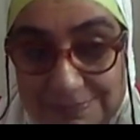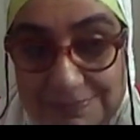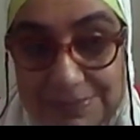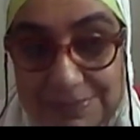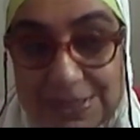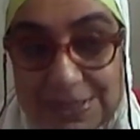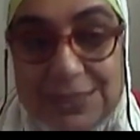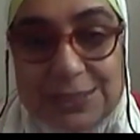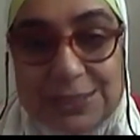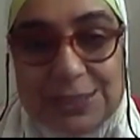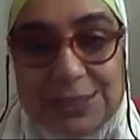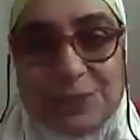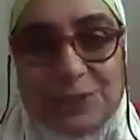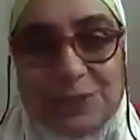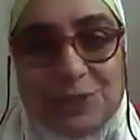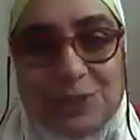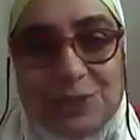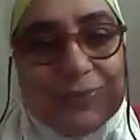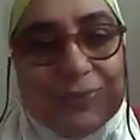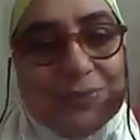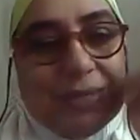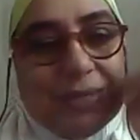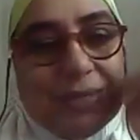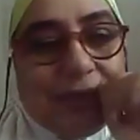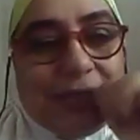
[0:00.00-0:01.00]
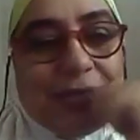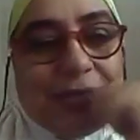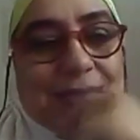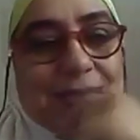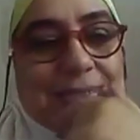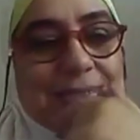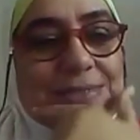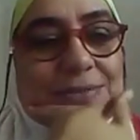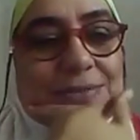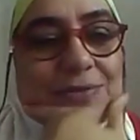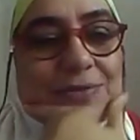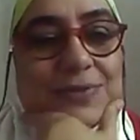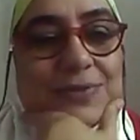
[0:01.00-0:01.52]
Pay attention, my dear
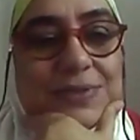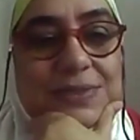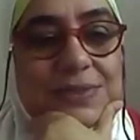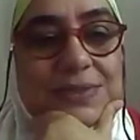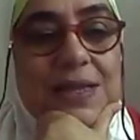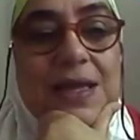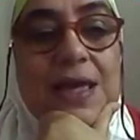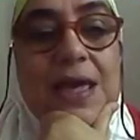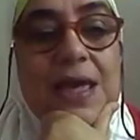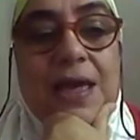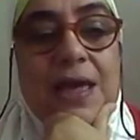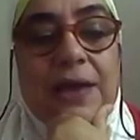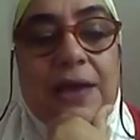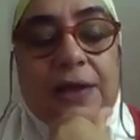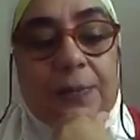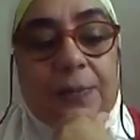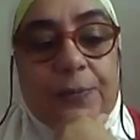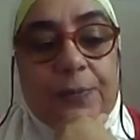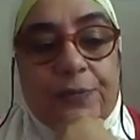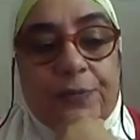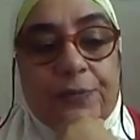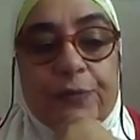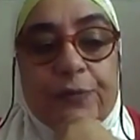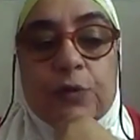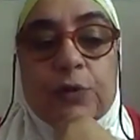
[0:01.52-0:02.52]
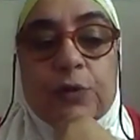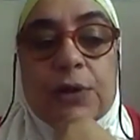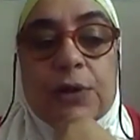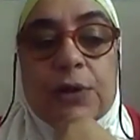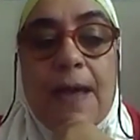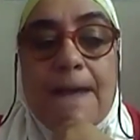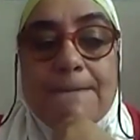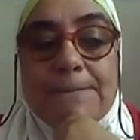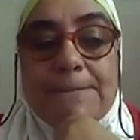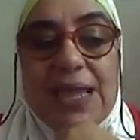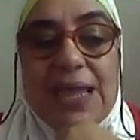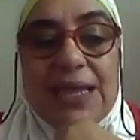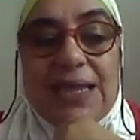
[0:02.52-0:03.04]
sisters. Number four,
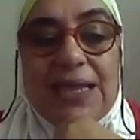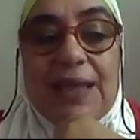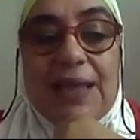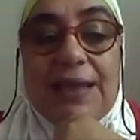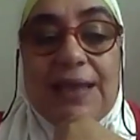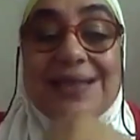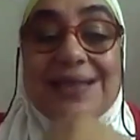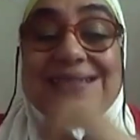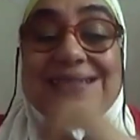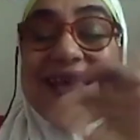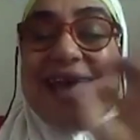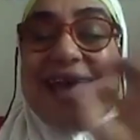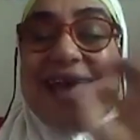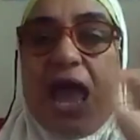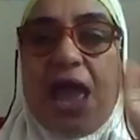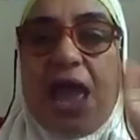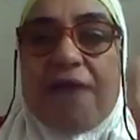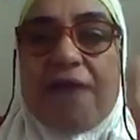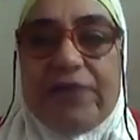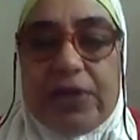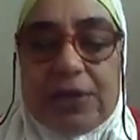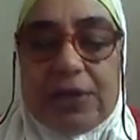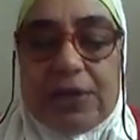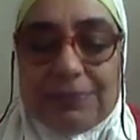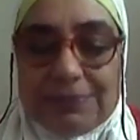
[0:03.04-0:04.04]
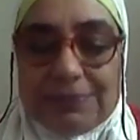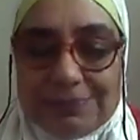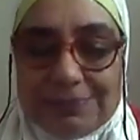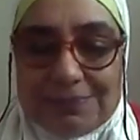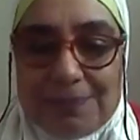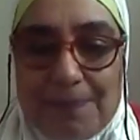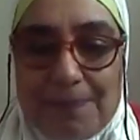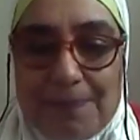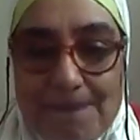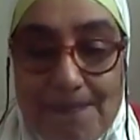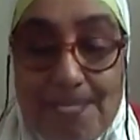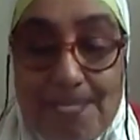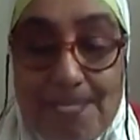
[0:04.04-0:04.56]
making it heavy.
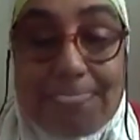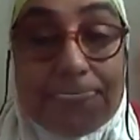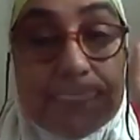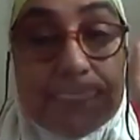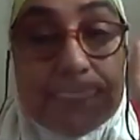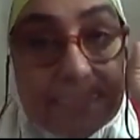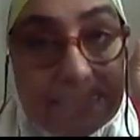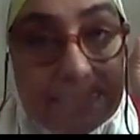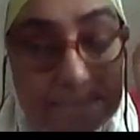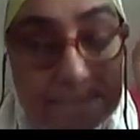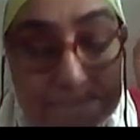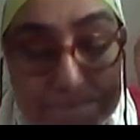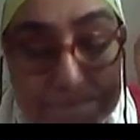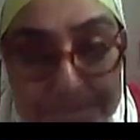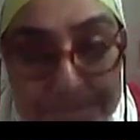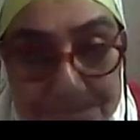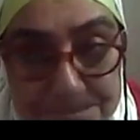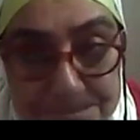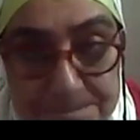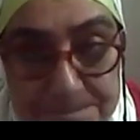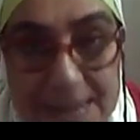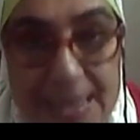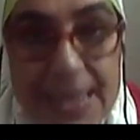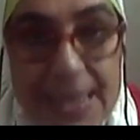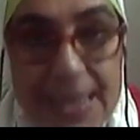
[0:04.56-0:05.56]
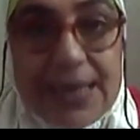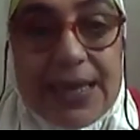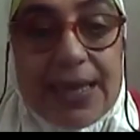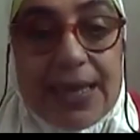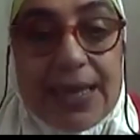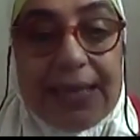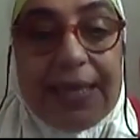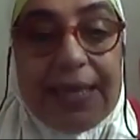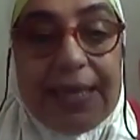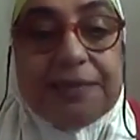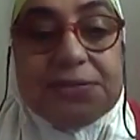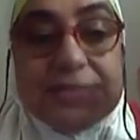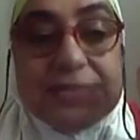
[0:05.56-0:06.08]

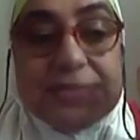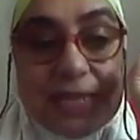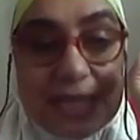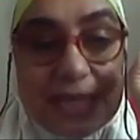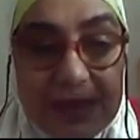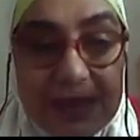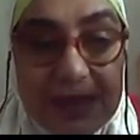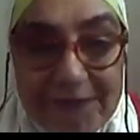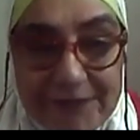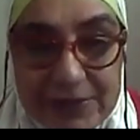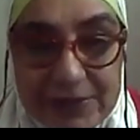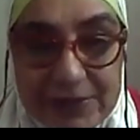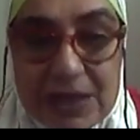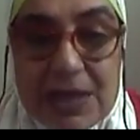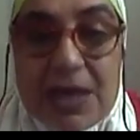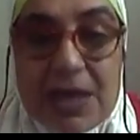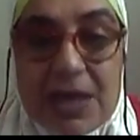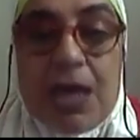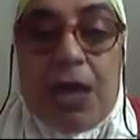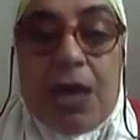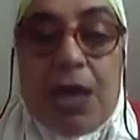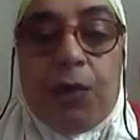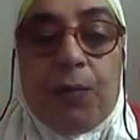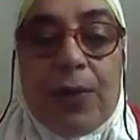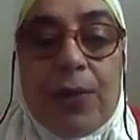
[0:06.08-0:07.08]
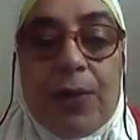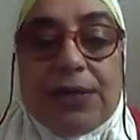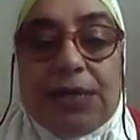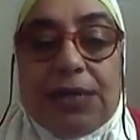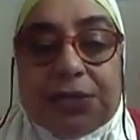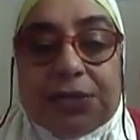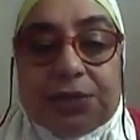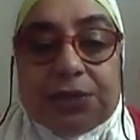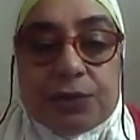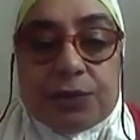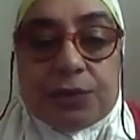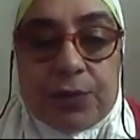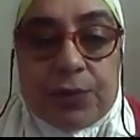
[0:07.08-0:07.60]
Making it heavy when
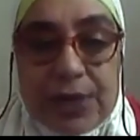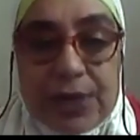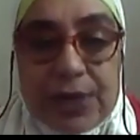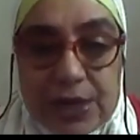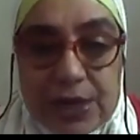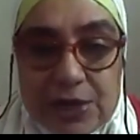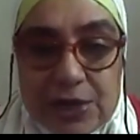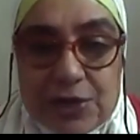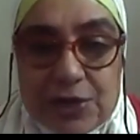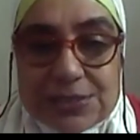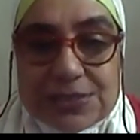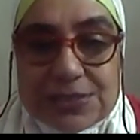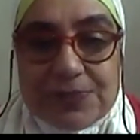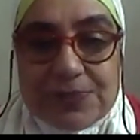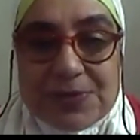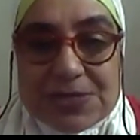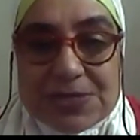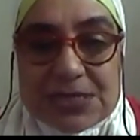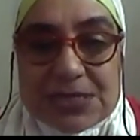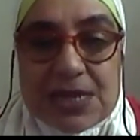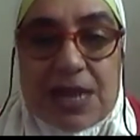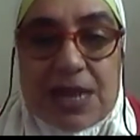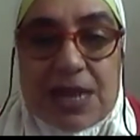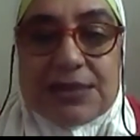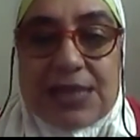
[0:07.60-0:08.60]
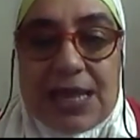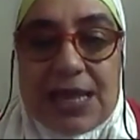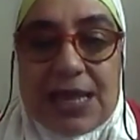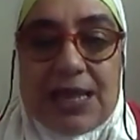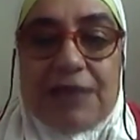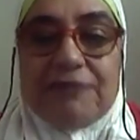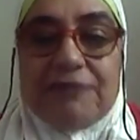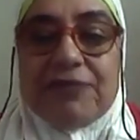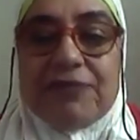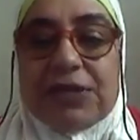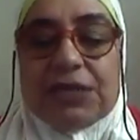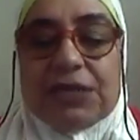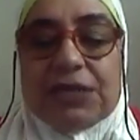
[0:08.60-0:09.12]
it occurs beside a
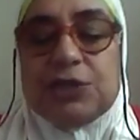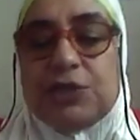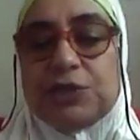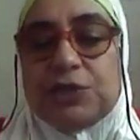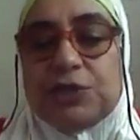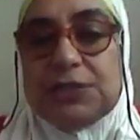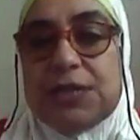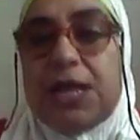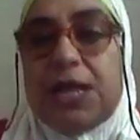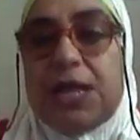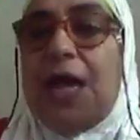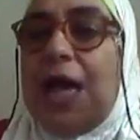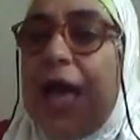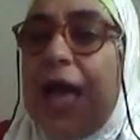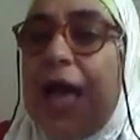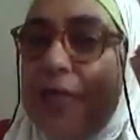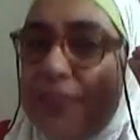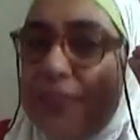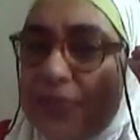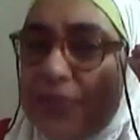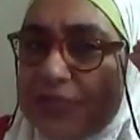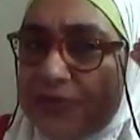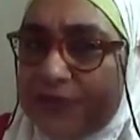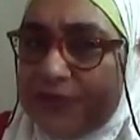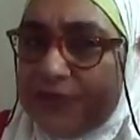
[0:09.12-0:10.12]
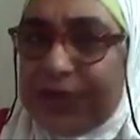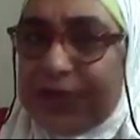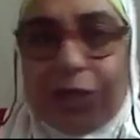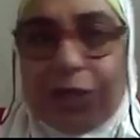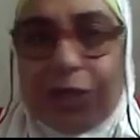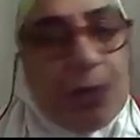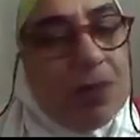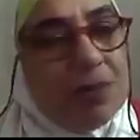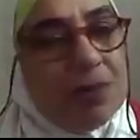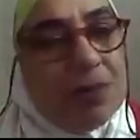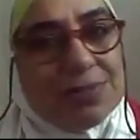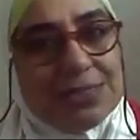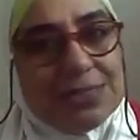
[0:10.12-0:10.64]
heavy letter. And this is a very
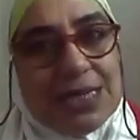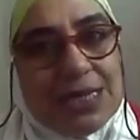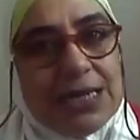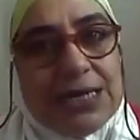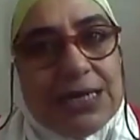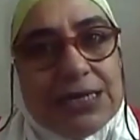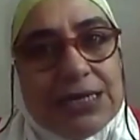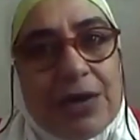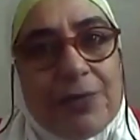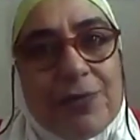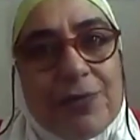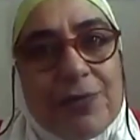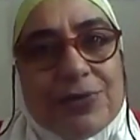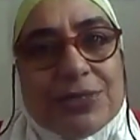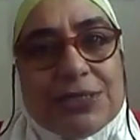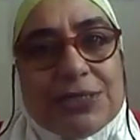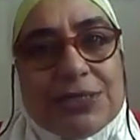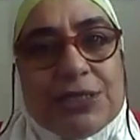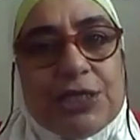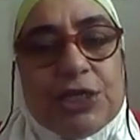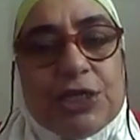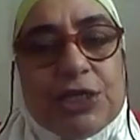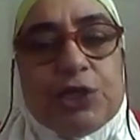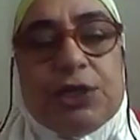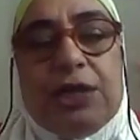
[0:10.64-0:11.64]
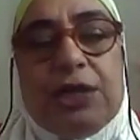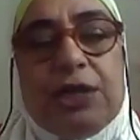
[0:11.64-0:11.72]
common mistake in our recitation.